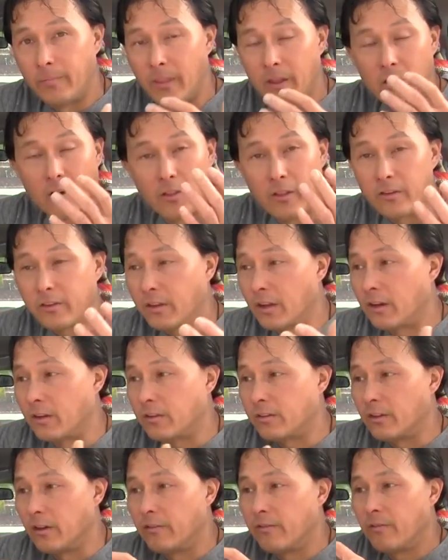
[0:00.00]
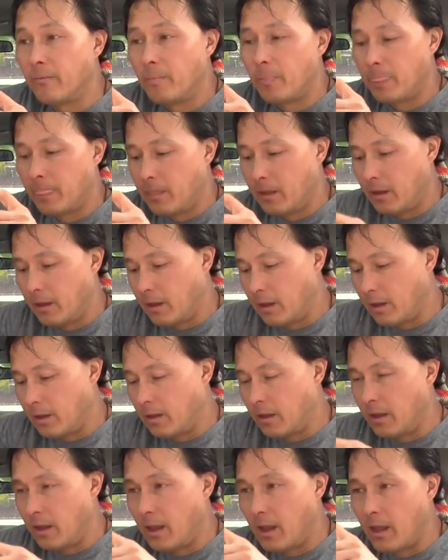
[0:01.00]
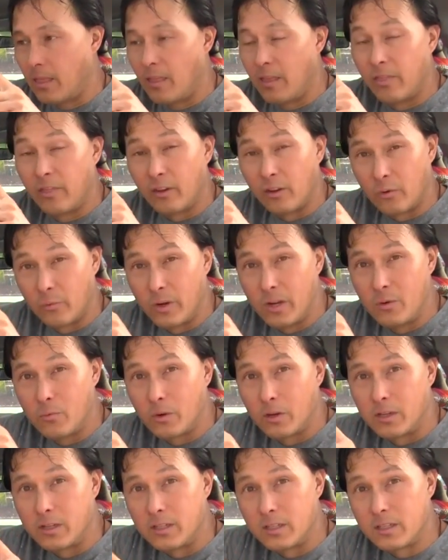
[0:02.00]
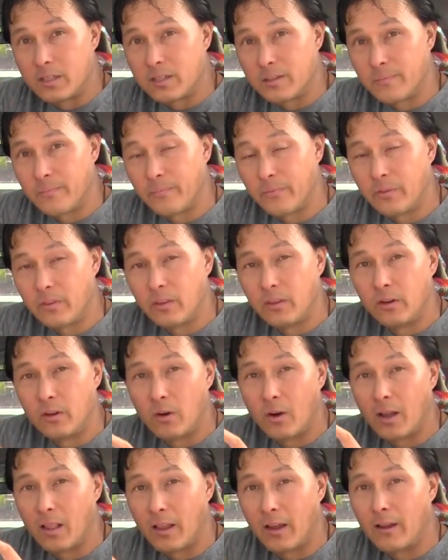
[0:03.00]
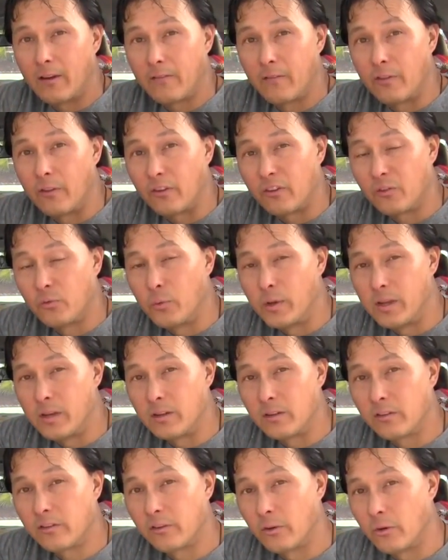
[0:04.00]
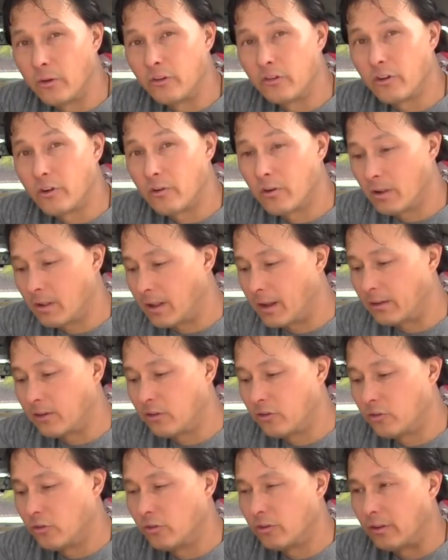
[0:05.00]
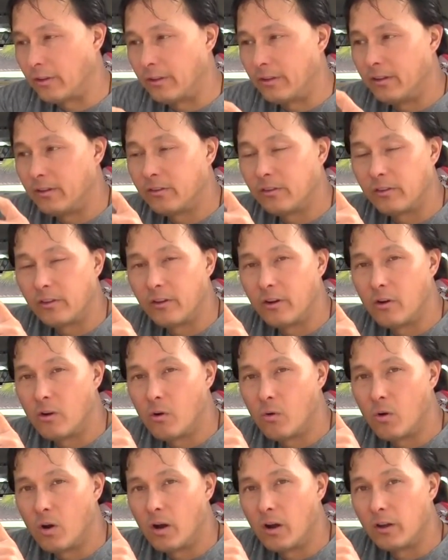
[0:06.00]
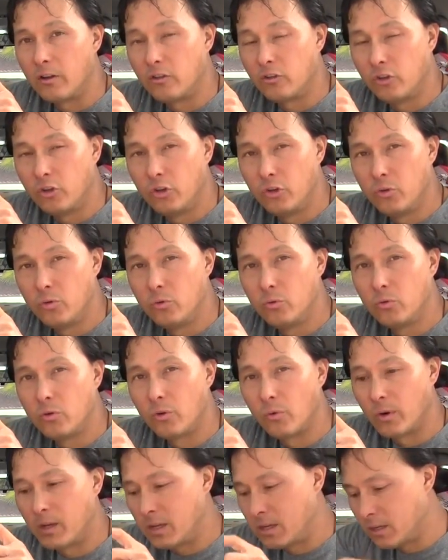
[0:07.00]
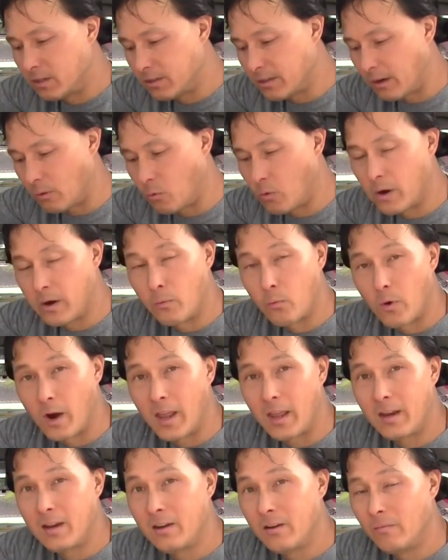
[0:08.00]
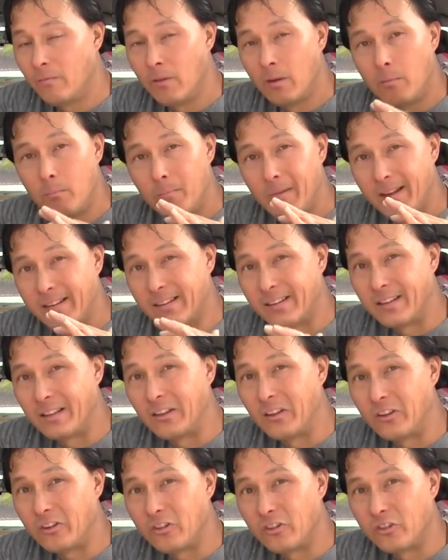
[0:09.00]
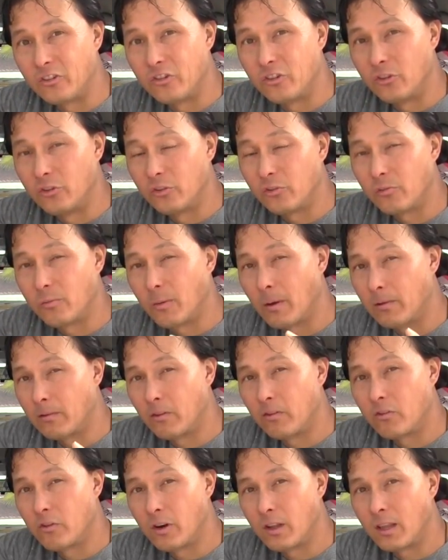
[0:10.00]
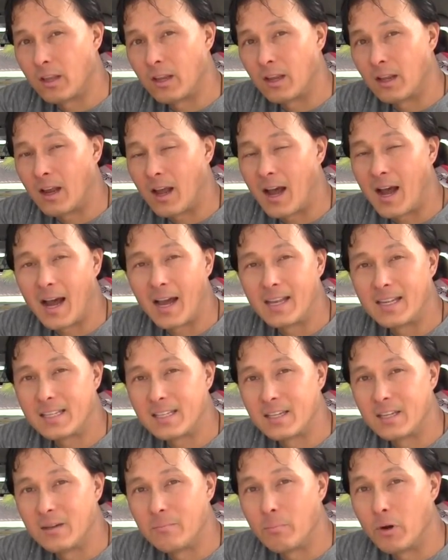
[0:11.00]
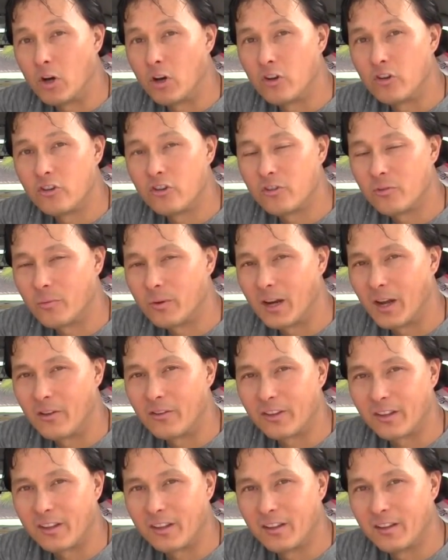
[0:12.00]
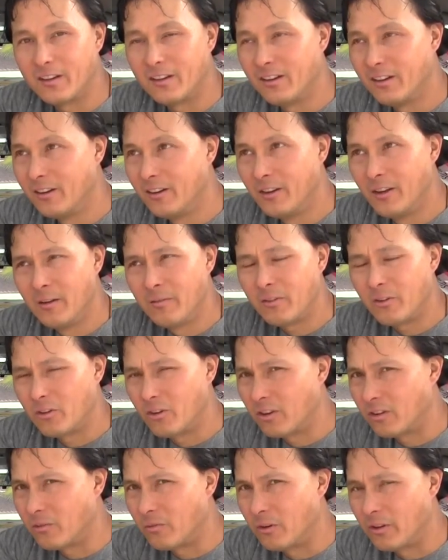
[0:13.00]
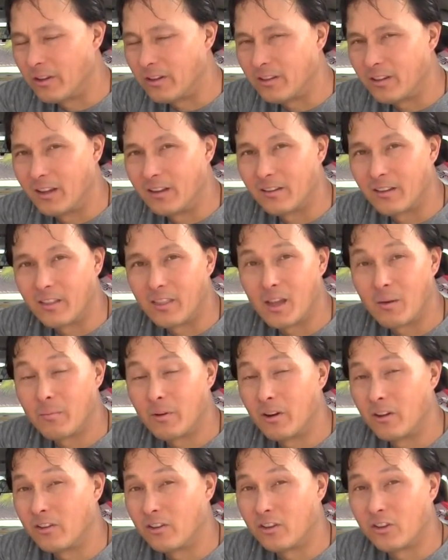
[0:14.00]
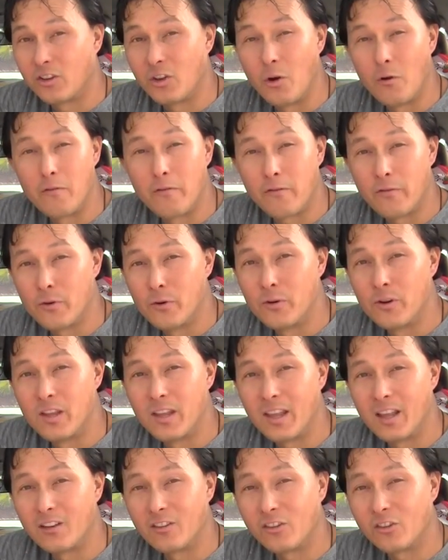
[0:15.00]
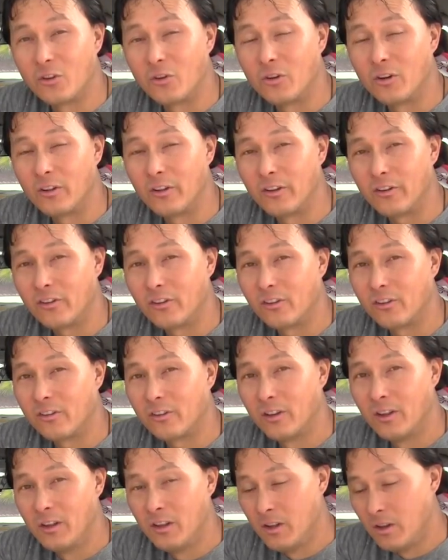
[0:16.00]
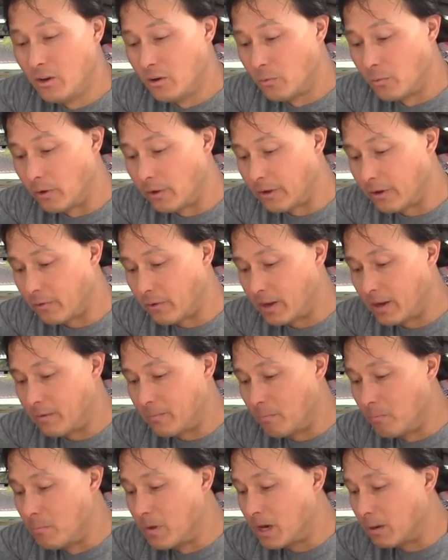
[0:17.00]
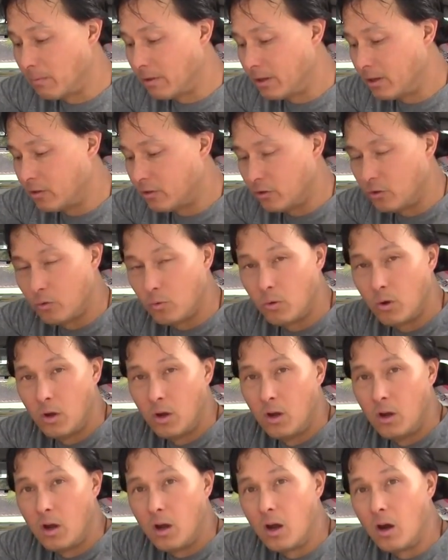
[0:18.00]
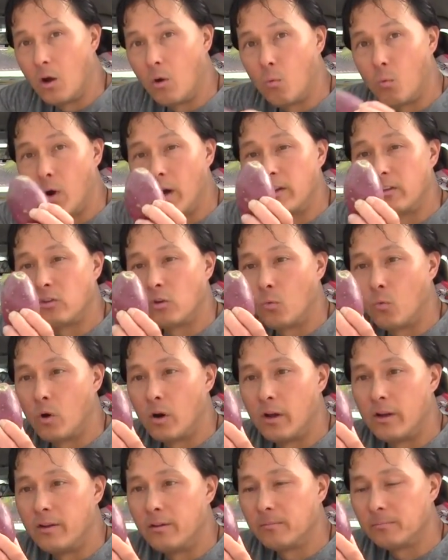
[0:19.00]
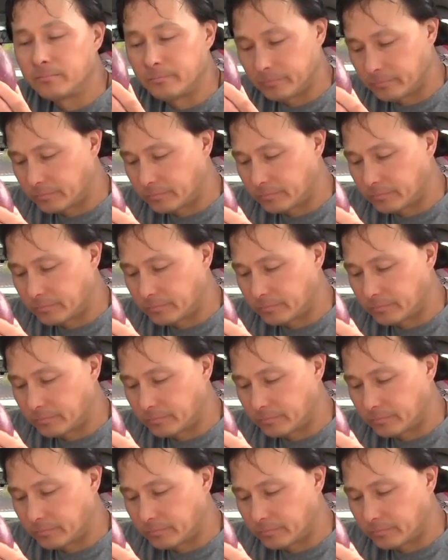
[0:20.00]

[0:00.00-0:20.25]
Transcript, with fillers: and all this kind of stuff. And then the green ones, you know, I like for the sweetness. So in general, I like to juice at least, you know, uh, two greens, one red Makes a delicious juice, reminds me of drinking high C punch when I was a kid. Sure doesn't really taste like that, but it's so fruity and so delicious. Really great. Minimally do uh, one to one